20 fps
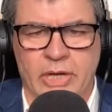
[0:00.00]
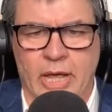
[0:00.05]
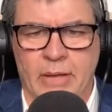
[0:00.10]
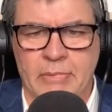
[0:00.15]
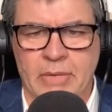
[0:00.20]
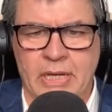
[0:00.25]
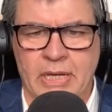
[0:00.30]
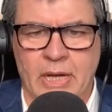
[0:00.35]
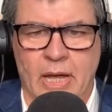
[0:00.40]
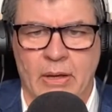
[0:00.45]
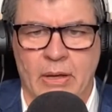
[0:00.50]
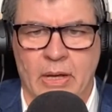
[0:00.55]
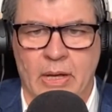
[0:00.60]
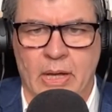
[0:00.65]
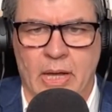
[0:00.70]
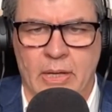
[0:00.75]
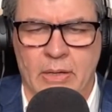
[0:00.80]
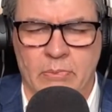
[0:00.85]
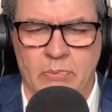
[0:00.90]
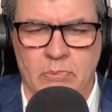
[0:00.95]
I mean,
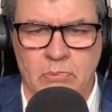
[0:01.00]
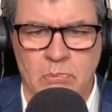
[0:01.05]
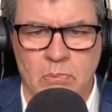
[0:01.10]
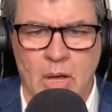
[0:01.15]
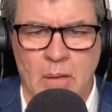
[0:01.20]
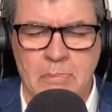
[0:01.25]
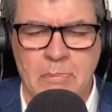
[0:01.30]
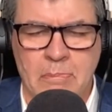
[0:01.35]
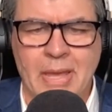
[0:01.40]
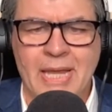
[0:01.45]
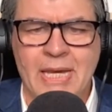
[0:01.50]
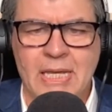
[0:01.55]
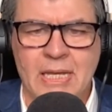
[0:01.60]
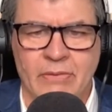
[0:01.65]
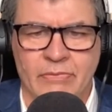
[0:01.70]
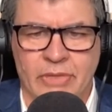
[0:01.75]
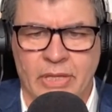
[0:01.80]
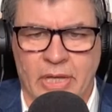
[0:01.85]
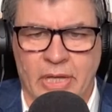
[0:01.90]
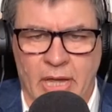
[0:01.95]
many
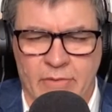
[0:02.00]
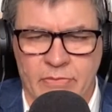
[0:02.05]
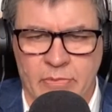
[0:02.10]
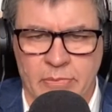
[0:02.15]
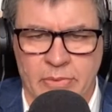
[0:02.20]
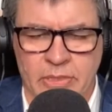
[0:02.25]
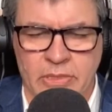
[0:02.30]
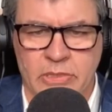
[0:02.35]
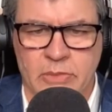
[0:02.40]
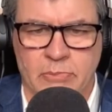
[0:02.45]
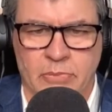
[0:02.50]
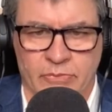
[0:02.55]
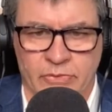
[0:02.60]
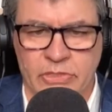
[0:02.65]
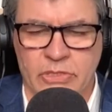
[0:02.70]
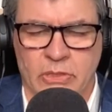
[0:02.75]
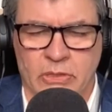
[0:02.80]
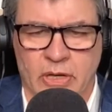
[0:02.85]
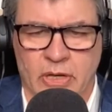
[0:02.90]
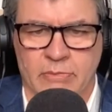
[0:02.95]
of the governments,
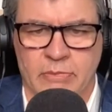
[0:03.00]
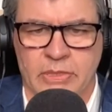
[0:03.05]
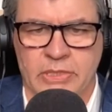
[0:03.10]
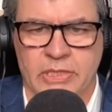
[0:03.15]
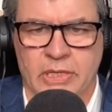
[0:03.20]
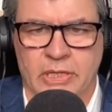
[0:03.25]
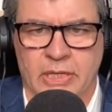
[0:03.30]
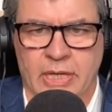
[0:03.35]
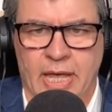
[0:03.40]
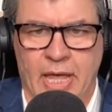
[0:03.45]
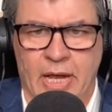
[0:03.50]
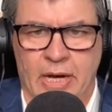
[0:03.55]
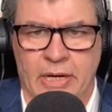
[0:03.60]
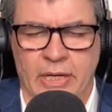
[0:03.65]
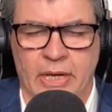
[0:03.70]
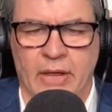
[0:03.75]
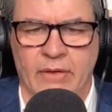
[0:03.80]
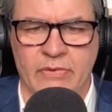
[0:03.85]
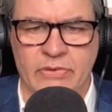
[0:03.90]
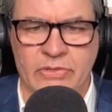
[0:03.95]
provincial governments in
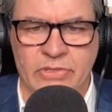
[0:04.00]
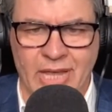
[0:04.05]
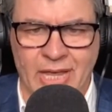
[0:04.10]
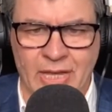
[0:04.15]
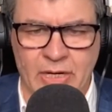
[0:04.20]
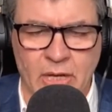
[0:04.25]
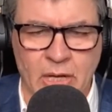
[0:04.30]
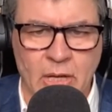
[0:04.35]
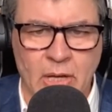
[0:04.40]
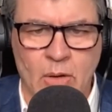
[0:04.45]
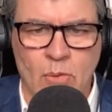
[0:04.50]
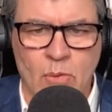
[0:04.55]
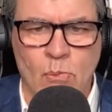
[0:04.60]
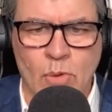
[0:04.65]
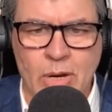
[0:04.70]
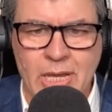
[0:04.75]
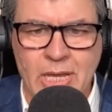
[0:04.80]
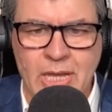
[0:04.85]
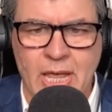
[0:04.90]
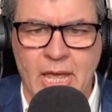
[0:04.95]
Canada have said,
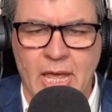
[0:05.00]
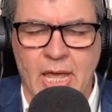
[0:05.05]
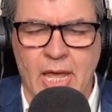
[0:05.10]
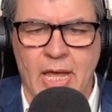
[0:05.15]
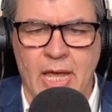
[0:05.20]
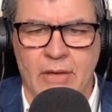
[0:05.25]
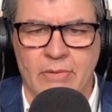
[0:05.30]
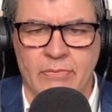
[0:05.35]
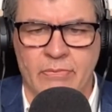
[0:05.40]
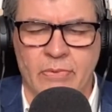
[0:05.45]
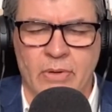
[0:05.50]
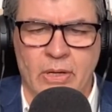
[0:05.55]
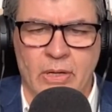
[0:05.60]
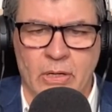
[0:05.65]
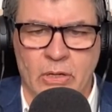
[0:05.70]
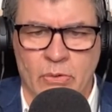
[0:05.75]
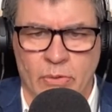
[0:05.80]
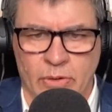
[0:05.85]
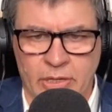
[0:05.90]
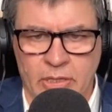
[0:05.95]
we have
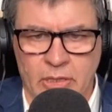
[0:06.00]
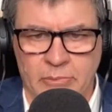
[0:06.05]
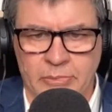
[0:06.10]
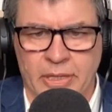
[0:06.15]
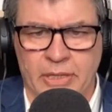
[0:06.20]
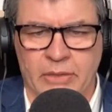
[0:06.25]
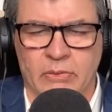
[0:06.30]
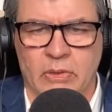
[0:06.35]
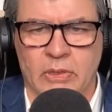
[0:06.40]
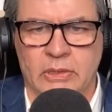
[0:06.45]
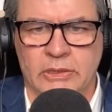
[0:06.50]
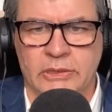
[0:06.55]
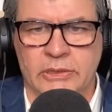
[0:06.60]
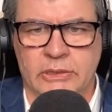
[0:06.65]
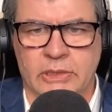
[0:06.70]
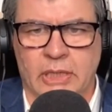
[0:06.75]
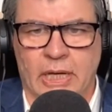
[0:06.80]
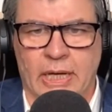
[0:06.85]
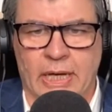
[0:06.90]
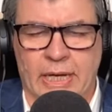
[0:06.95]
critical
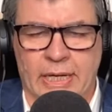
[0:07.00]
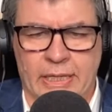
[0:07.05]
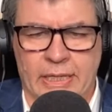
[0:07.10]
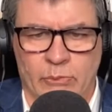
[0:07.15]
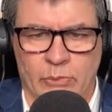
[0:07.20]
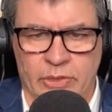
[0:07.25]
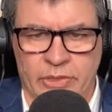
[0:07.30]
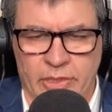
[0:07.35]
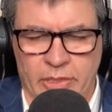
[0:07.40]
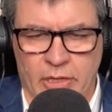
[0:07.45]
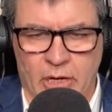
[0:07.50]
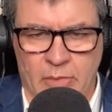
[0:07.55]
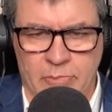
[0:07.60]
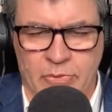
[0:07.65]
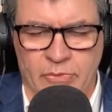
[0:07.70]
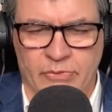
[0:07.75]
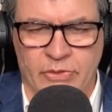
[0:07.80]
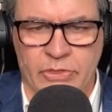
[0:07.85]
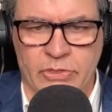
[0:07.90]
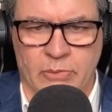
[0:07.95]
minerals within our
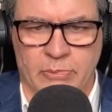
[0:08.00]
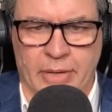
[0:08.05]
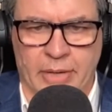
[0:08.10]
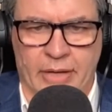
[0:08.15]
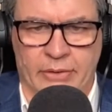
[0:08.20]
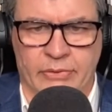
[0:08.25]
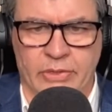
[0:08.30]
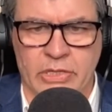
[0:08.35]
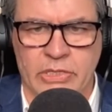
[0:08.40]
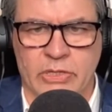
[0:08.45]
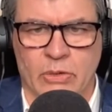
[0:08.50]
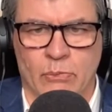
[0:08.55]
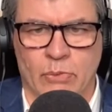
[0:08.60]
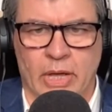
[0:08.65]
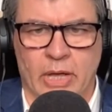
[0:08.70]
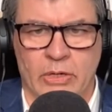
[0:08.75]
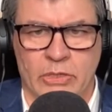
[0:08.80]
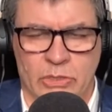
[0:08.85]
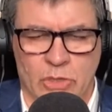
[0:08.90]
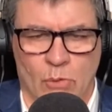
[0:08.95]
provincial boundaries.
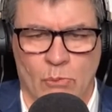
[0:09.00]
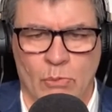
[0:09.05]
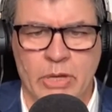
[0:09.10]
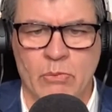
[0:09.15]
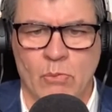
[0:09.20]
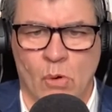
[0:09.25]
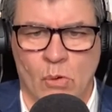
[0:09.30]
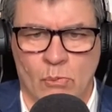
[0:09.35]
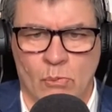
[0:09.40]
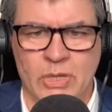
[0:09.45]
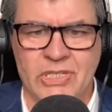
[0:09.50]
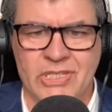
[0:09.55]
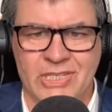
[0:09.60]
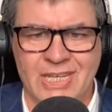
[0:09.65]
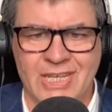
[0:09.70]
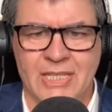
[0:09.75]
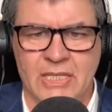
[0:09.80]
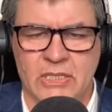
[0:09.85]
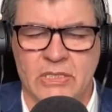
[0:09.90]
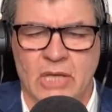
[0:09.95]
And so we
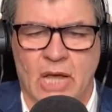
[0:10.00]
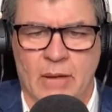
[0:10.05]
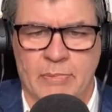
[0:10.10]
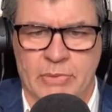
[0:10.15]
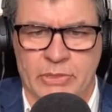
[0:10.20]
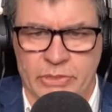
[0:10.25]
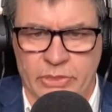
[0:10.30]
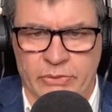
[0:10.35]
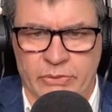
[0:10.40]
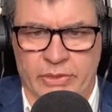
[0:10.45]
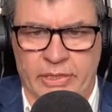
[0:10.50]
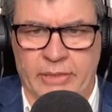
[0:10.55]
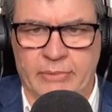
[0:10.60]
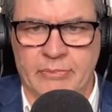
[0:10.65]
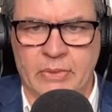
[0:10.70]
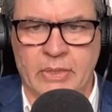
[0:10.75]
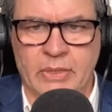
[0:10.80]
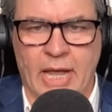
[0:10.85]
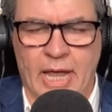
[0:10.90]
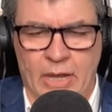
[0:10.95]
see this opportunity
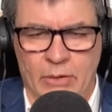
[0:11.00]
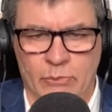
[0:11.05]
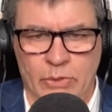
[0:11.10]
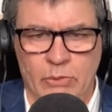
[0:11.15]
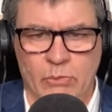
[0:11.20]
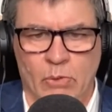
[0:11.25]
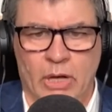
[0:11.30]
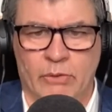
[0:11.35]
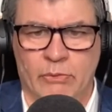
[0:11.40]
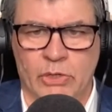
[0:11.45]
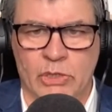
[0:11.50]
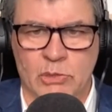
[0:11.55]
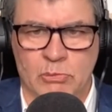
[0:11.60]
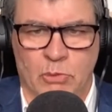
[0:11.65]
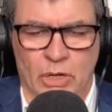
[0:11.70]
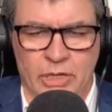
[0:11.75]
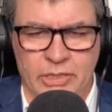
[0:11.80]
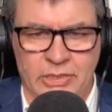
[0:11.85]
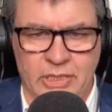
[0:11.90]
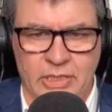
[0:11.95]
and we want to
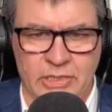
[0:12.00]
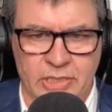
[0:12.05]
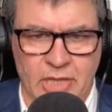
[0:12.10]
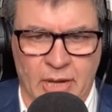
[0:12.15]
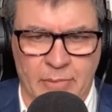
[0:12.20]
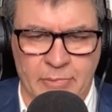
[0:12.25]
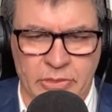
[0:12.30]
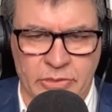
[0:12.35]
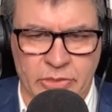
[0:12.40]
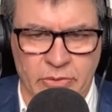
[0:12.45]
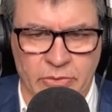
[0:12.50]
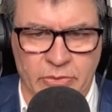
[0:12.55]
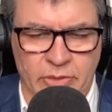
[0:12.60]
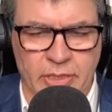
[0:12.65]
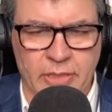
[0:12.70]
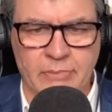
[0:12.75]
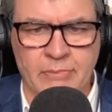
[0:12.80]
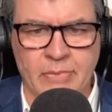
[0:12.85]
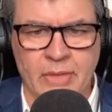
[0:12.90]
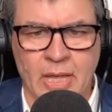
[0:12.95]
exploit this
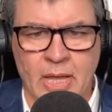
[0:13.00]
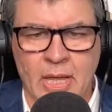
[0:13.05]
opportunity.